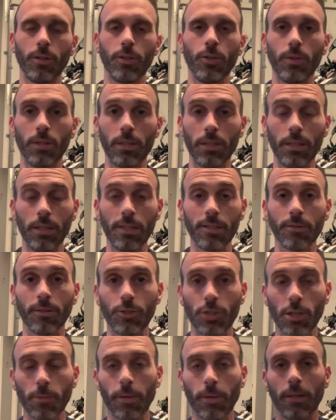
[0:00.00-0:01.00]
you can easily
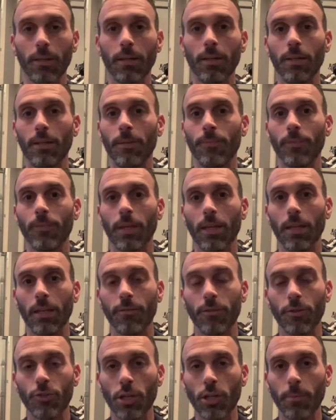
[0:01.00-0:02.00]
chip it. And if
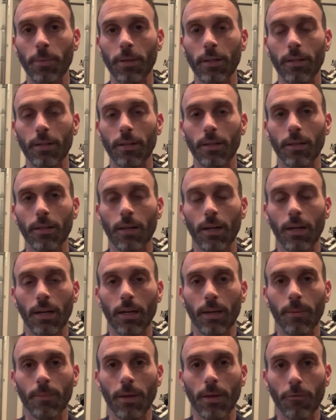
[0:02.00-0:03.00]
you chip it,
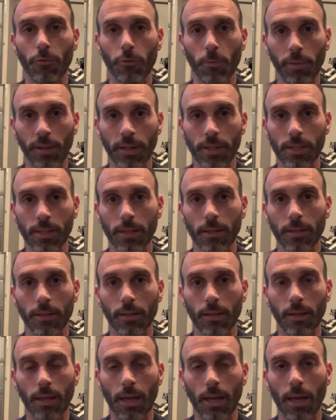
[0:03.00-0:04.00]
you have to replace it.
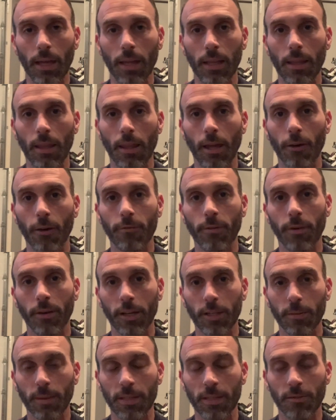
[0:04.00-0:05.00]
And they are very
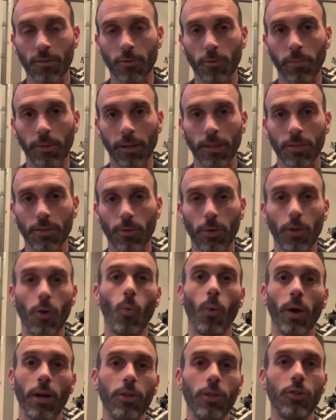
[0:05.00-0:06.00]
expensive to replace. So I don't
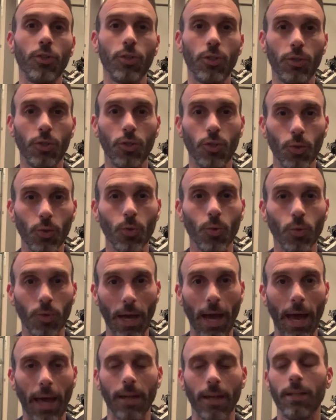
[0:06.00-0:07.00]
want to do
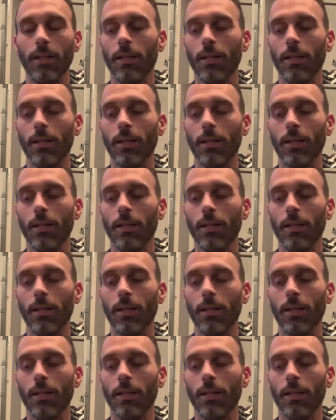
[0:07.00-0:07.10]
that.